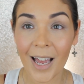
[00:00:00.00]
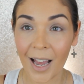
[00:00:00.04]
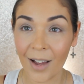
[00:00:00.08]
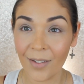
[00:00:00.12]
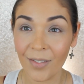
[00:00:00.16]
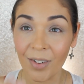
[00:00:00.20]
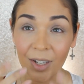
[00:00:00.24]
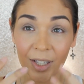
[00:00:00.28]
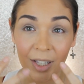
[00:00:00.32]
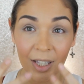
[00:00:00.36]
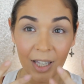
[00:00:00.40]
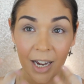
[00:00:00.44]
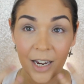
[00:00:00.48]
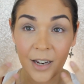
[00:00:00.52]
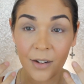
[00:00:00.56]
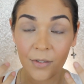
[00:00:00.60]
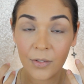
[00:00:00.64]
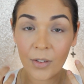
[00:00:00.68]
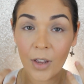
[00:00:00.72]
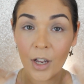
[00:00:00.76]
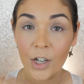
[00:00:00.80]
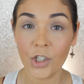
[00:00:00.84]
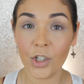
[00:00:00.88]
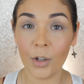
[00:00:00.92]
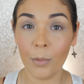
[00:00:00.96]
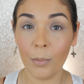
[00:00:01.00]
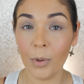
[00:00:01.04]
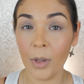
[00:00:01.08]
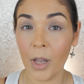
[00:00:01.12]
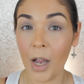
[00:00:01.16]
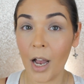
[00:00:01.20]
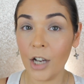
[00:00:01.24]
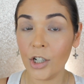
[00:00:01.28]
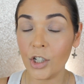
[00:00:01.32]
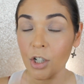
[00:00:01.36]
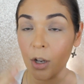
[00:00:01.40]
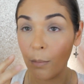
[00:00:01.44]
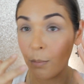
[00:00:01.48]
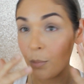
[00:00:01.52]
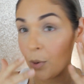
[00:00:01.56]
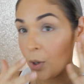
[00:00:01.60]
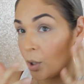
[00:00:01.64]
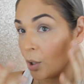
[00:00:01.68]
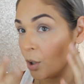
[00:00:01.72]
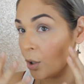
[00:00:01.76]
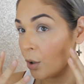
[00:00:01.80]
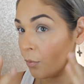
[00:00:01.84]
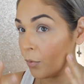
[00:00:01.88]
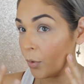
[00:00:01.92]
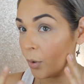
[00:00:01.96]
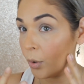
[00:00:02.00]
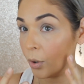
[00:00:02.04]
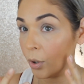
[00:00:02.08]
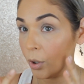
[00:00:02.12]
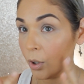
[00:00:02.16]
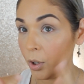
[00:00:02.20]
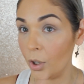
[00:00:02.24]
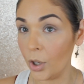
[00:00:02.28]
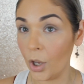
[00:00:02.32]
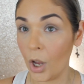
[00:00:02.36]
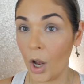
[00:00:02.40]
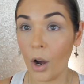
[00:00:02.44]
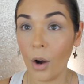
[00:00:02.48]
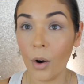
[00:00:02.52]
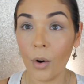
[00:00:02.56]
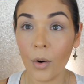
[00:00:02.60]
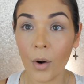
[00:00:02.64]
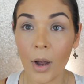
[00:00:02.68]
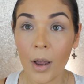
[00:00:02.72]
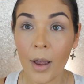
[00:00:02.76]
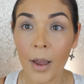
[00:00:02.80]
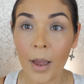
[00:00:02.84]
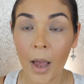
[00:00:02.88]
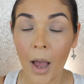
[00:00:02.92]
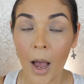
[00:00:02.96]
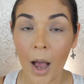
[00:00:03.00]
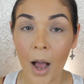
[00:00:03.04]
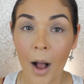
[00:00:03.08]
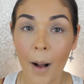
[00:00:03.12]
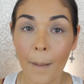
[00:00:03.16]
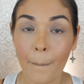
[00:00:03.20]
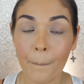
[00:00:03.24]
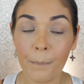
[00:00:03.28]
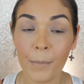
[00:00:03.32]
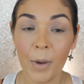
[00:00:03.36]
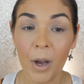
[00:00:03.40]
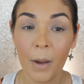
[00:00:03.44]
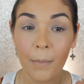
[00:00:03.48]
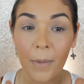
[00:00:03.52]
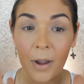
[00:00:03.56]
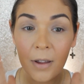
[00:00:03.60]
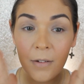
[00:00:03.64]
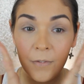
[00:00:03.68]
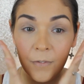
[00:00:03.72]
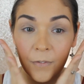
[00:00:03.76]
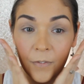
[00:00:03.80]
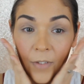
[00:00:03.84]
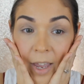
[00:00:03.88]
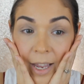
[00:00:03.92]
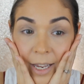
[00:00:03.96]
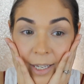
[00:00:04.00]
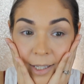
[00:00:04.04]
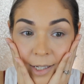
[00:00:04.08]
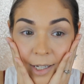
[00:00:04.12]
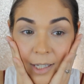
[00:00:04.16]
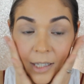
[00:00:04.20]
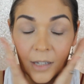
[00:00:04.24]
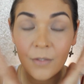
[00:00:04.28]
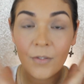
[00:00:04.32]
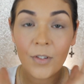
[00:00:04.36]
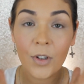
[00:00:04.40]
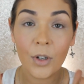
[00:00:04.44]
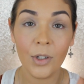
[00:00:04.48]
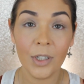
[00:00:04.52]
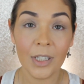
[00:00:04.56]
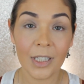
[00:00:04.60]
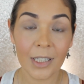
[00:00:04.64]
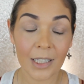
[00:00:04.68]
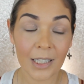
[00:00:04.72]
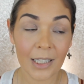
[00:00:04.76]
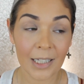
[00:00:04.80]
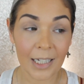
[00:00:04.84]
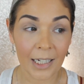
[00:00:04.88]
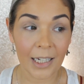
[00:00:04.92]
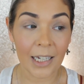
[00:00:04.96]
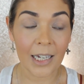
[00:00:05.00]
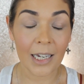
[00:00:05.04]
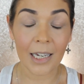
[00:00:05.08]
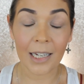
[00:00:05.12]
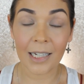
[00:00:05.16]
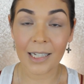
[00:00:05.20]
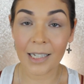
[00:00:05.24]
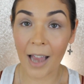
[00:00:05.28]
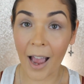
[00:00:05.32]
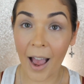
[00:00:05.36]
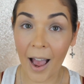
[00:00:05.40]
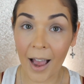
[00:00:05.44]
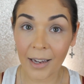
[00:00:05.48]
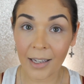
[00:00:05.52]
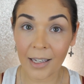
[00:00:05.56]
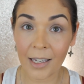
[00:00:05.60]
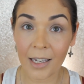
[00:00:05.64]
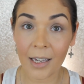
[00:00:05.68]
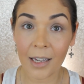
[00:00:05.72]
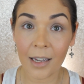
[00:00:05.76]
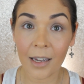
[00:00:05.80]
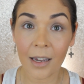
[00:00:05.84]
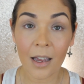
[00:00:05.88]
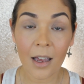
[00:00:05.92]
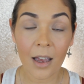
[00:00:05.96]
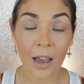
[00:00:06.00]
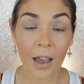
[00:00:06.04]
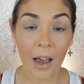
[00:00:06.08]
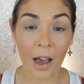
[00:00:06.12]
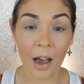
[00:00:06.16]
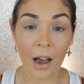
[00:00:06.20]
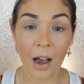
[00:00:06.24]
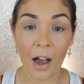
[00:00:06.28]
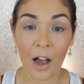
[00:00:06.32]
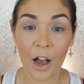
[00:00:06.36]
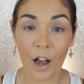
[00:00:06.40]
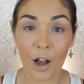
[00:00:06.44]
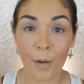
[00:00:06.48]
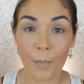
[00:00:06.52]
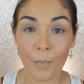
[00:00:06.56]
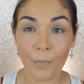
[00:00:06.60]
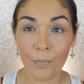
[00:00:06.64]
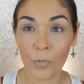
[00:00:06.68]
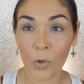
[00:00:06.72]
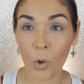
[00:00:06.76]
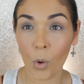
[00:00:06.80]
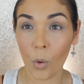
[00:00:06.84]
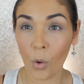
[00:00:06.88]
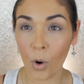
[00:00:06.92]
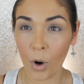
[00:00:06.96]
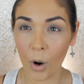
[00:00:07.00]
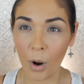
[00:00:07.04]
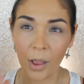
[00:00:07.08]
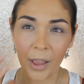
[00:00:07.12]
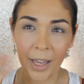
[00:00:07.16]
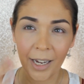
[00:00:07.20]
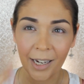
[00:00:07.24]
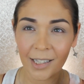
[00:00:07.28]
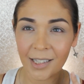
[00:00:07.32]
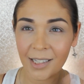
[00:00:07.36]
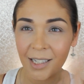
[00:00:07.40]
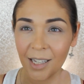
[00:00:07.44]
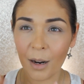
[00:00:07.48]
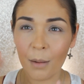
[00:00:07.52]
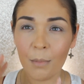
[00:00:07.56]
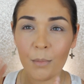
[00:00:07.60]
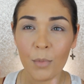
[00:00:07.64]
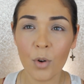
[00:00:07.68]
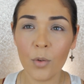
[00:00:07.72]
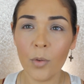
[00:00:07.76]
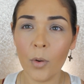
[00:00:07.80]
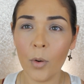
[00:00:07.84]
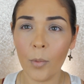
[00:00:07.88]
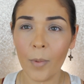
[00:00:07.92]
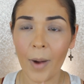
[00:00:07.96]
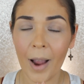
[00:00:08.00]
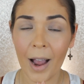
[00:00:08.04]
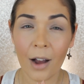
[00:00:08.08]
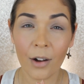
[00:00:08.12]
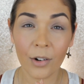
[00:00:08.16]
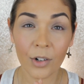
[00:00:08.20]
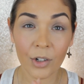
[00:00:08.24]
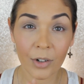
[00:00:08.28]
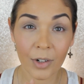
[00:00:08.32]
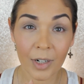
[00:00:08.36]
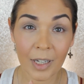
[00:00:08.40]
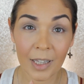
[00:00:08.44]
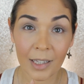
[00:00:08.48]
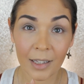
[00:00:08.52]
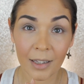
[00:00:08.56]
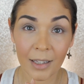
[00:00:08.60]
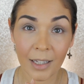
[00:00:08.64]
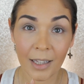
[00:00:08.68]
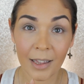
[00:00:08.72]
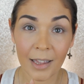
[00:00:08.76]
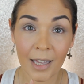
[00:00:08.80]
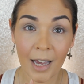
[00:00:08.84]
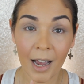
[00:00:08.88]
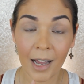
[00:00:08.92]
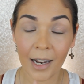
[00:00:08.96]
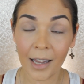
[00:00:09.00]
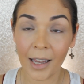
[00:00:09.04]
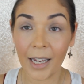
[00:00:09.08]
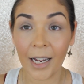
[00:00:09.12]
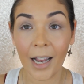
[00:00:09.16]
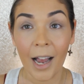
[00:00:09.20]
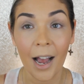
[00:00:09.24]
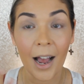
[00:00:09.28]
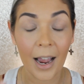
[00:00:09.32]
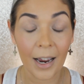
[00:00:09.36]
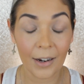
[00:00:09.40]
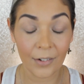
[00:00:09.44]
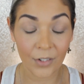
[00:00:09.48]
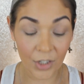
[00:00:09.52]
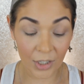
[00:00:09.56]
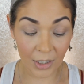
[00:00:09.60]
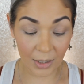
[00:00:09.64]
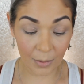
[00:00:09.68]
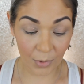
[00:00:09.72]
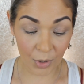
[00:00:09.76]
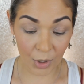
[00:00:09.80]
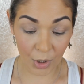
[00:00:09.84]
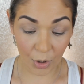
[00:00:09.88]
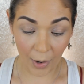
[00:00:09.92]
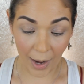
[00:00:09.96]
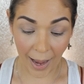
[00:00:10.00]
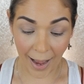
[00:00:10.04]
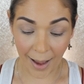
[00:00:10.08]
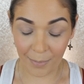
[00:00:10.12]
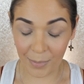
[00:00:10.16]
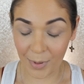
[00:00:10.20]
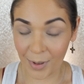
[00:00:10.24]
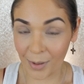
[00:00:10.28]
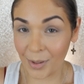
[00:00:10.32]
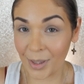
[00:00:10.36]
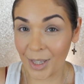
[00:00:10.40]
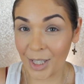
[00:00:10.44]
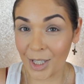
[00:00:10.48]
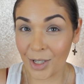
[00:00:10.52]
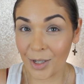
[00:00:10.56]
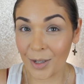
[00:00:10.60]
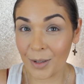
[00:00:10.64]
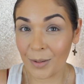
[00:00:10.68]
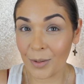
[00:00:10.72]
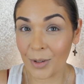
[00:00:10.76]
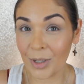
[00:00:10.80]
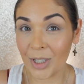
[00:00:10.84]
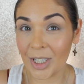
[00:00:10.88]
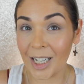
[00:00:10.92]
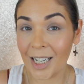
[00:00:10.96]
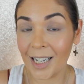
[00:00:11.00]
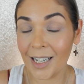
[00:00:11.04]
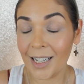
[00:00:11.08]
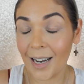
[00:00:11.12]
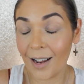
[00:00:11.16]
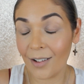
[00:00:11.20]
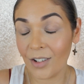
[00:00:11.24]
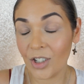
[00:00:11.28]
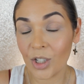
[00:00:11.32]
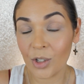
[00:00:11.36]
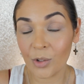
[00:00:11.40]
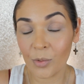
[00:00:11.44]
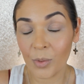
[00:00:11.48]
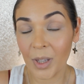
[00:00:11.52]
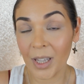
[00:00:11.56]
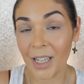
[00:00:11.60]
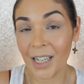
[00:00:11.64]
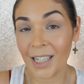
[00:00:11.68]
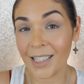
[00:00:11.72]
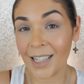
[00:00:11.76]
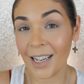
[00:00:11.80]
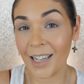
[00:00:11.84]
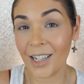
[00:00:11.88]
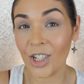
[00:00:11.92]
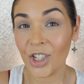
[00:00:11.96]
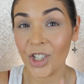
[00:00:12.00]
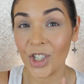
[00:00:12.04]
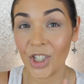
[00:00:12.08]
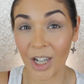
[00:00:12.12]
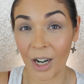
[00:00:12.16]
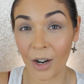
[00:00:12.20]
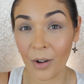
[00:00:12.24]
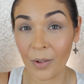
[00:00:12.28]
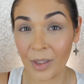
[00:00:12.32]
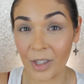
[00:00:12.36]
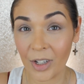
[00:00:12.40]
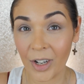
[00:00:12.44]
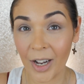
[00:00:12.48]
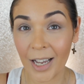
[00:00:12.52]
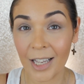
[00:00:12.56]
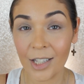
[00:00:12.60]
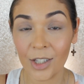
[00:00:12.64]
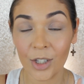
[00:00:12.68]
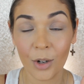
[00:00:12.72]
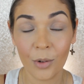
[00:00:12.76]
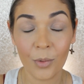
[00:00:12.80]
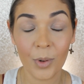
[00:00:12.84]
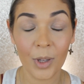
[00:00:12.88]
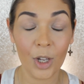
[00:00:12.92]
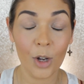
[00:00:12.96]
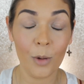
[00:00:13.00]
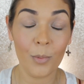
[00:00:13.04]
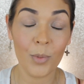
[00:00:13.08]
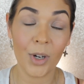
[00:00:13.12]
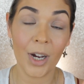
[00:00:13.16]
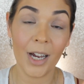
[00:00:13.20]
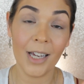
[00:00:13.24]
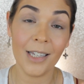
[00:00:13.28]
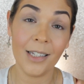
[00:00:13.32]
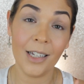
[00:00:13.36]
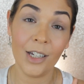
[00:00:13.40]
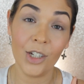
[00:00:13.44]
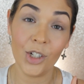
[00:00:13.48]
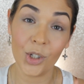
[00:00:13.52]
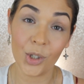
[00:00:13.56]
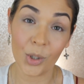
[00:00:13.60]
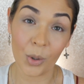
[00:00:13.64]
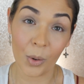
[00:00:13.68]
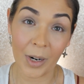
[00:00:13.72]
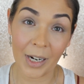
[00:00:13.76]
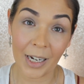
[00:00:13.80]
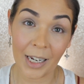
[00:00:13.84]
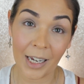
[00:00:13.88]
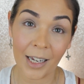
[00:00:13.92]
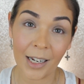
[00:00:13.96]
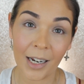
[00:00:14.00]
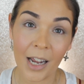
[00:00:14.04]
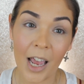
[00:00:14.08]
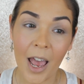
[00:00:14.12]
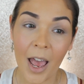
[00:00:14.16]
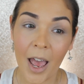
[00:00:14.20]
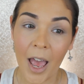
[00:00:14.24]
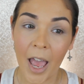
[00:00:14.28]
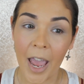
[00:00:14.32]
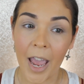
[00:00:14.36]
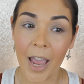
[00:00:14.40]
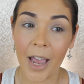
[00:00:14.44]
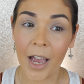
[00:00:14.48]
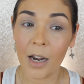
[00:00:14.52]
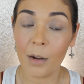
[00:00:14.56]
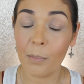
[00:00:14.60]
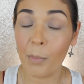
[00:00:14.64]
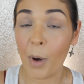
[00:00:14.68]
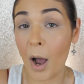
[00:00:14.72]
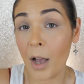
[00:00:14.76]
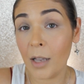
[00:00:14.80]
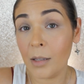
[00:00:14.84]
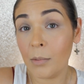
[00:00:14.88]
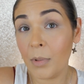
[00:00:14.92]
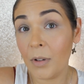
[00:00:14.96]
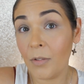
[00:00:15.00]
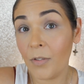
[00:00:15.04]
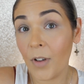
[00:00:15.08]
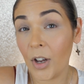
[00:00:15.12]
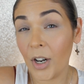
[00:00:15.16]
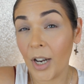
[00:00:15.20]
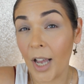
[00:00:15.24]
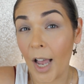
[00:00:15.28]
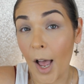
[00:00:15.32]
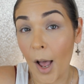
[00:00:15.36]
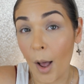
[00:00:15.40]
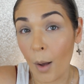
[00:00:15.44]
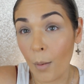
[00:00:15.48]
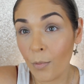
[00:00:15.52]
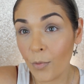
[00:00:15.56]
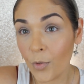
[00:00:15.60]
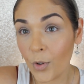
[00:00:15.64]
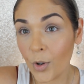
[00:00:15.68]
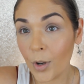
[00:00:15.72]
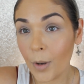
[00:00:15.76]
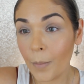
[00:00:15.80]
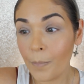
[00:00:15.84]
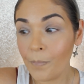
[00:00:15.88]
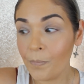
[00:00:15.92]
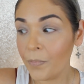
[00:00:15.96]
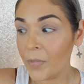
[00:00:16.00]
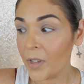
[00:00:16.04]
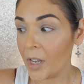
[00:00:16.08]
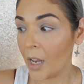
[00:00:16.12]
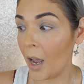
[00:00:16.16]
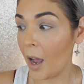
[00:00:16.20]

I have a light flush, a blush, a beautiful glow um, but my face doesn't feel sticky, tacky um, or like it's going to move around or anything like that. Like I just am so happy with this new routine and I was just really excited to share with you guys so I really hope you guys enjoyed it and possibly found it helpful.